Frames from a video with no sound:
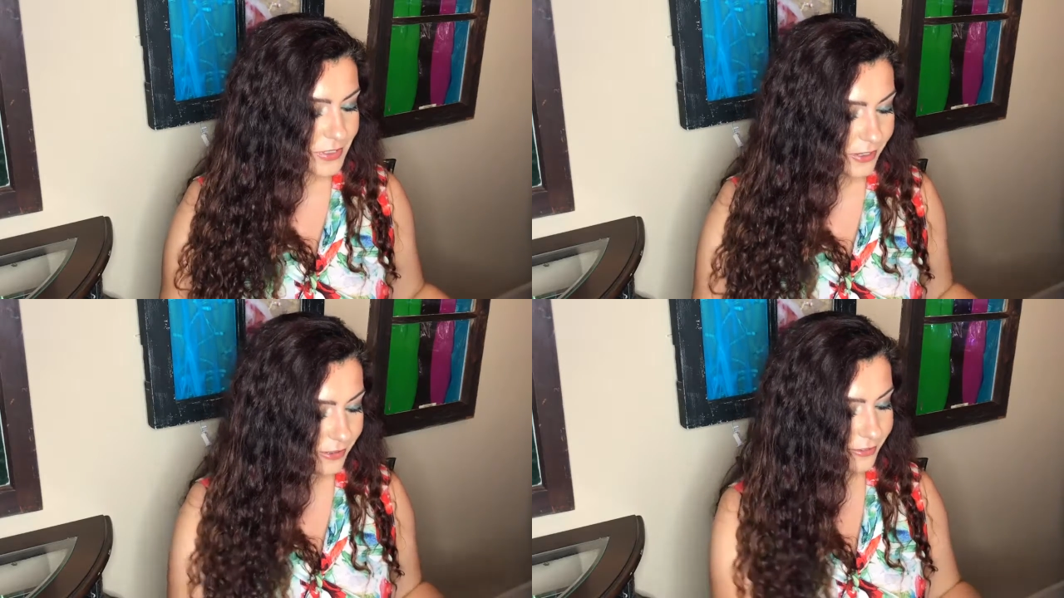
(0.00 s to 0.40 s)

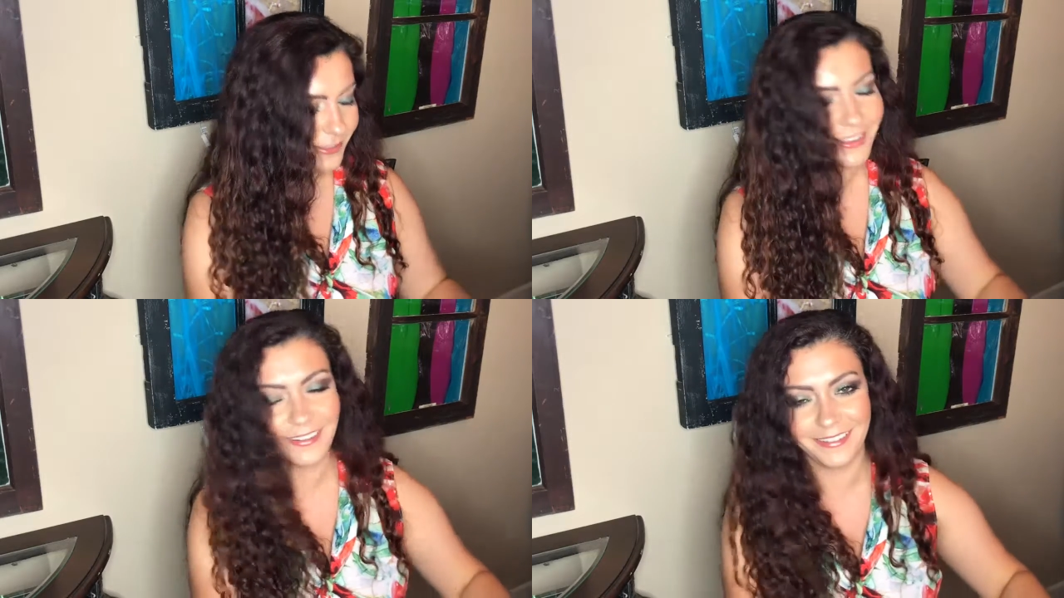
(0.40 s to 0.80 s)
So,
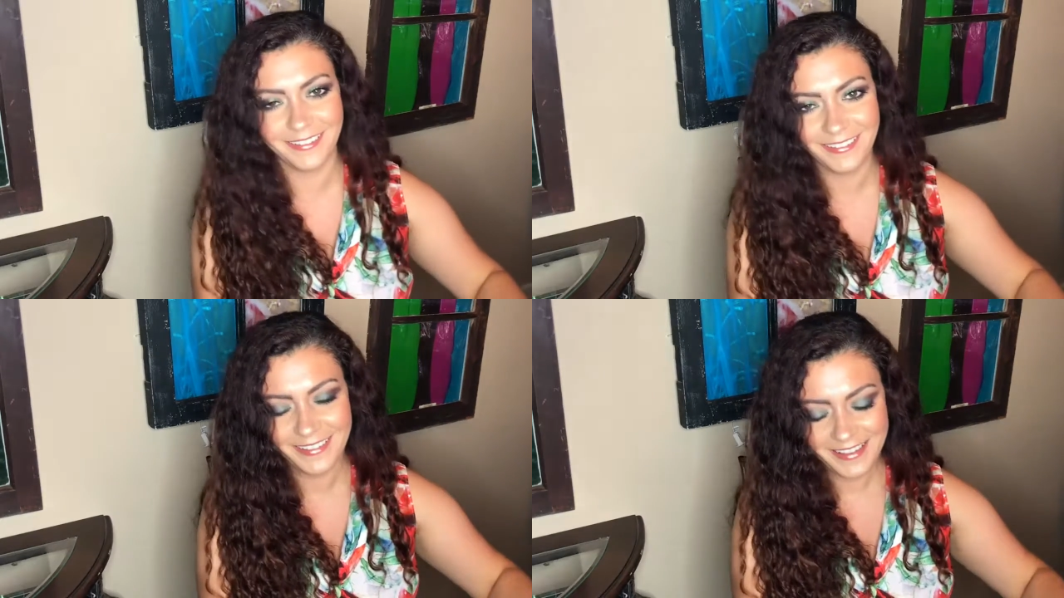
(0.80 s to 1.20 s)

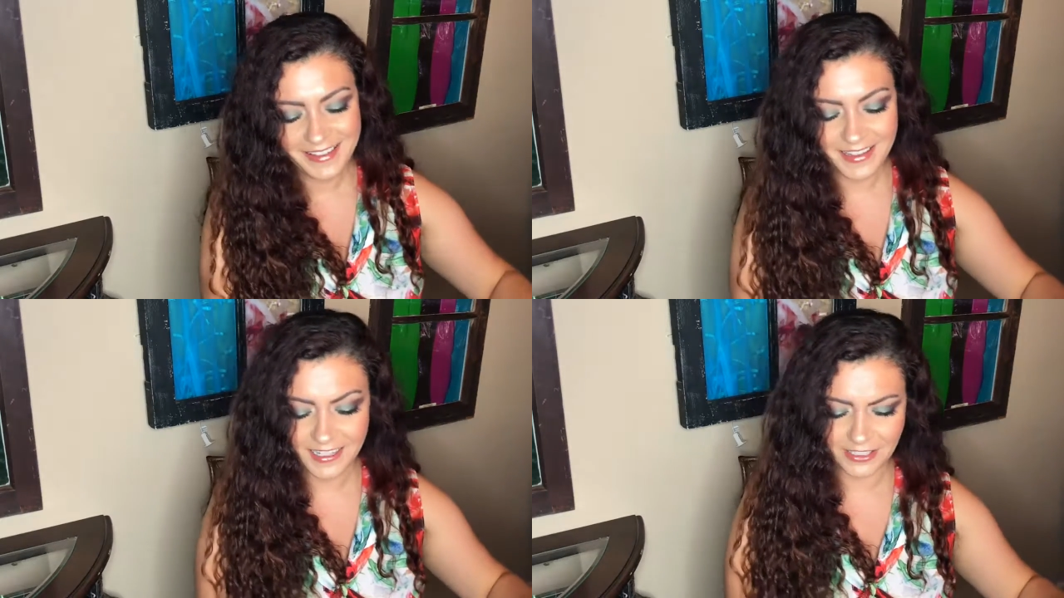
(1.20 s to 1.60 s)

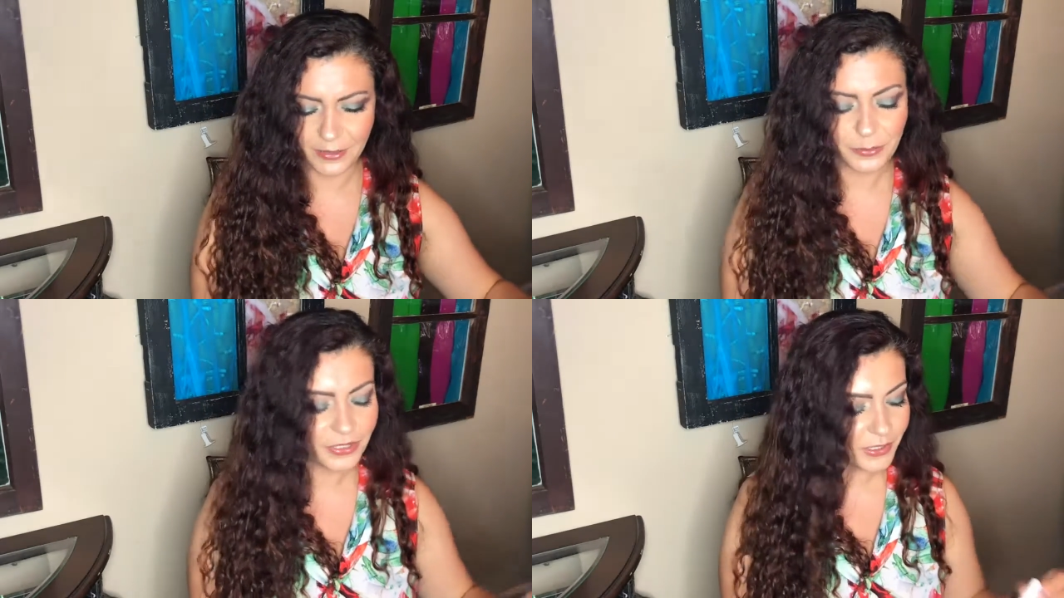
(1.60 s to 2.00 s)
I
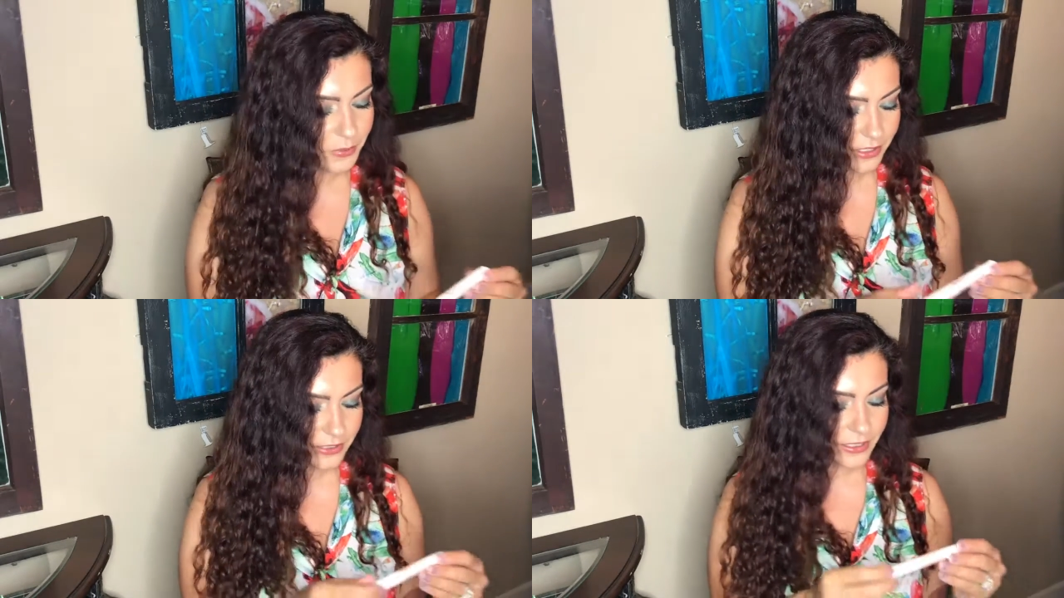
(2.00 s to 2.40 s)
know,
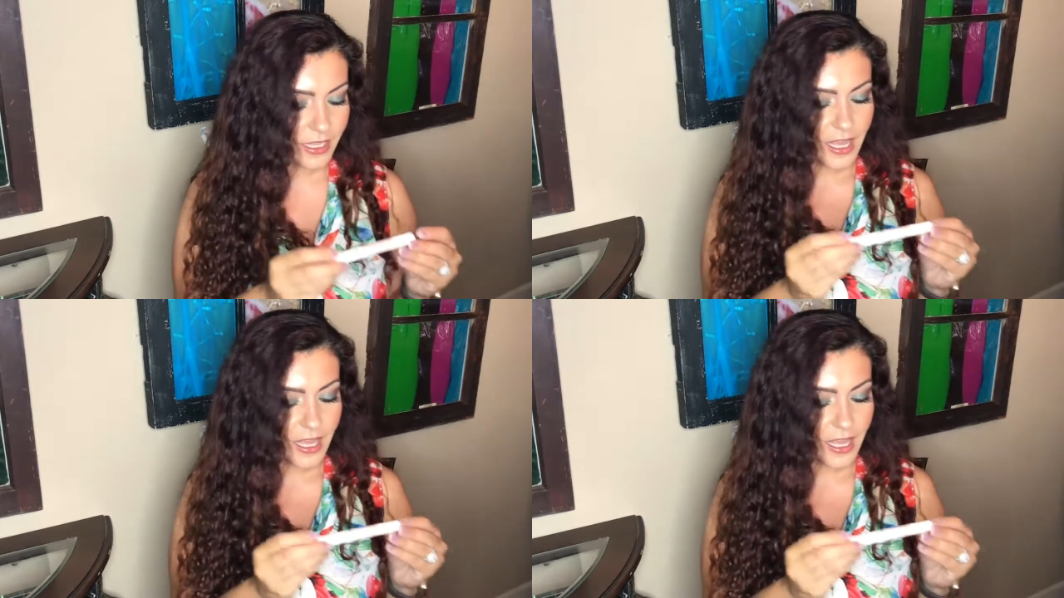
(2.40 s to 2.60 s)
pretty weird.